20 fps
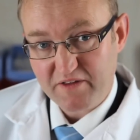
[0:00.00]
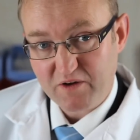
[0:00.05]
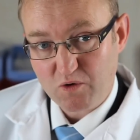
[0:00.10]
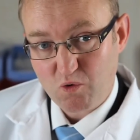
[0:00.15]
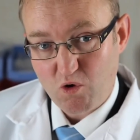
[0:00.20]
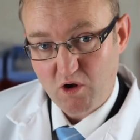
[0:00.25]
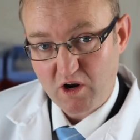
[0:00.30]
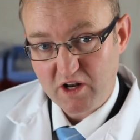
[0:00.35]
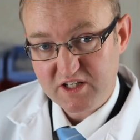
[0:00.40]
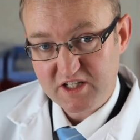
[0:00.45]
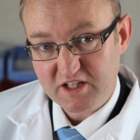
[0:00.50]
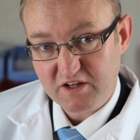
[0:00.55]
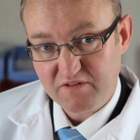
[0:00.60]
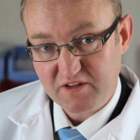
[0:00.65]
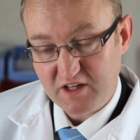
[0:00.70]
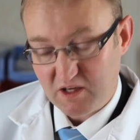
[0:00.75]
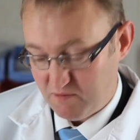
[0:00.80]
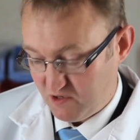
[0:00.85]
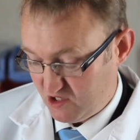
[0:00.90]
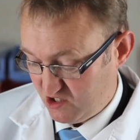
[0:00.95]
the quality of
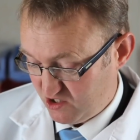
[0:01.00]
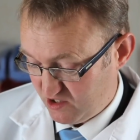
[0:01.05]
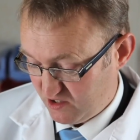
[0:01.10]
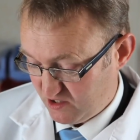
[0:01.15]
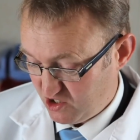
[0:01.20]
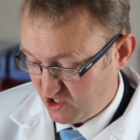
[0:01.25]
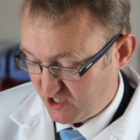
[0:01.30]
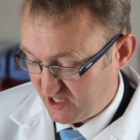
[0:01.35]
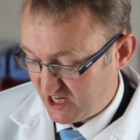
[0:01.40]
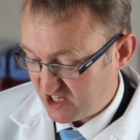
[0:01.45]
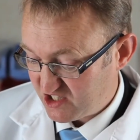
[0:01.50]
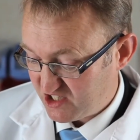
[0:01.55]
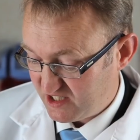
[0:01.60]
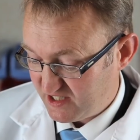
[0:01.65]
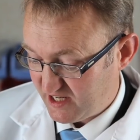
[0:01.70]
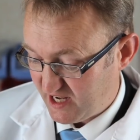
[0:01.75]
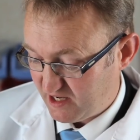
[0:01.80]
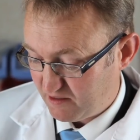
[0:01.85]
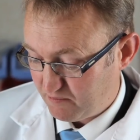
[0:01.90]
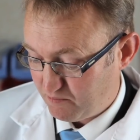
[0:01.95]
the image, you can actually
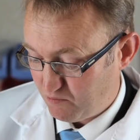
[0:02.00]
take